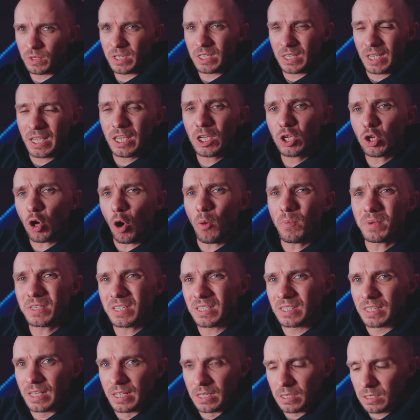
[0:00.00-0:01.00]
he
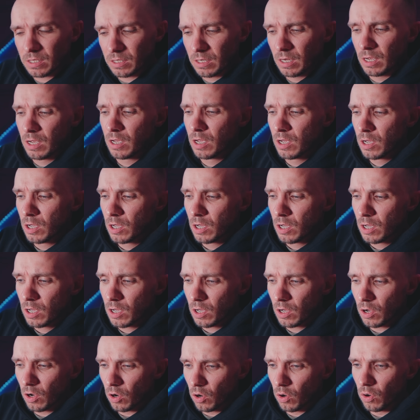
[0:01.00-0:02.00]
commented this
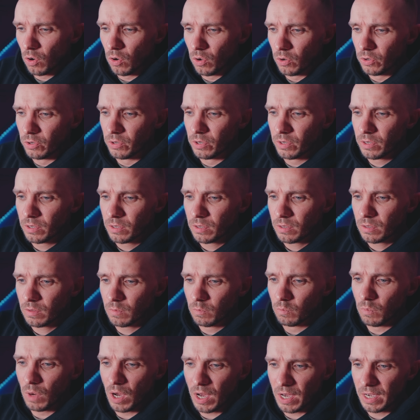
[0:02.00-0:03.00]
on
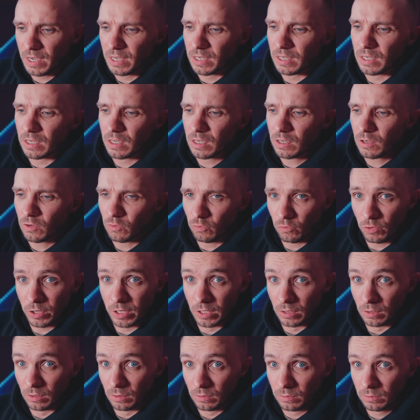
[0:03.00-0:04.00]
my
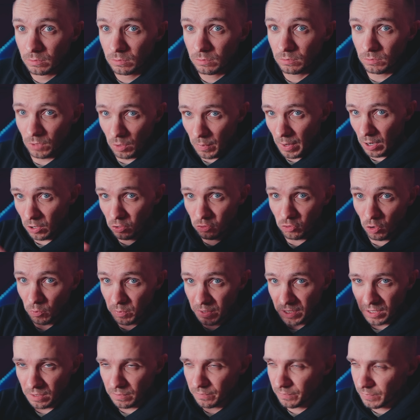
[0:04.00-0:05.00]
reel about
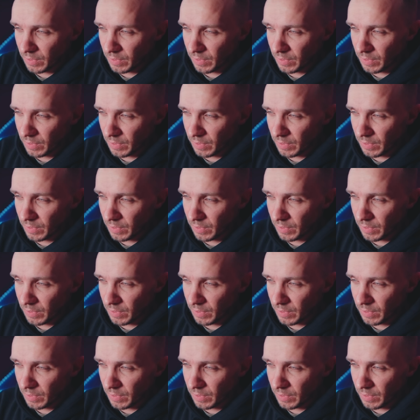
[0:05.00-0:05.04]
cropping,